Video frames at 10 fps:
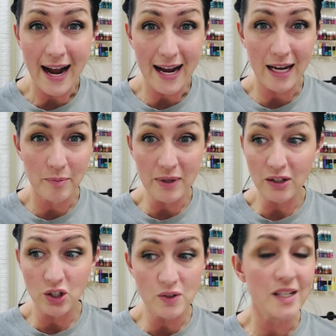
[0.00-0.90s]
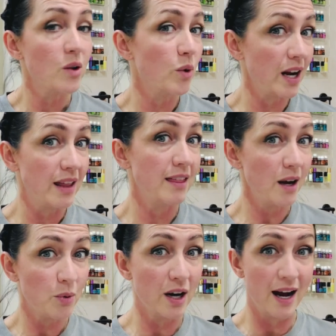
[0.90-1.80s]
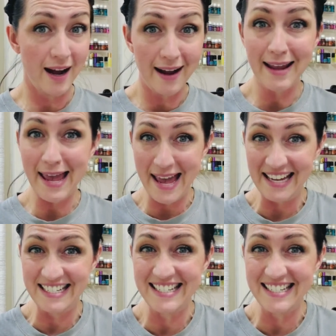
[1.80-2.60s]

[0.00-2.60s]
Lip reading: I had been using what I thought were high-end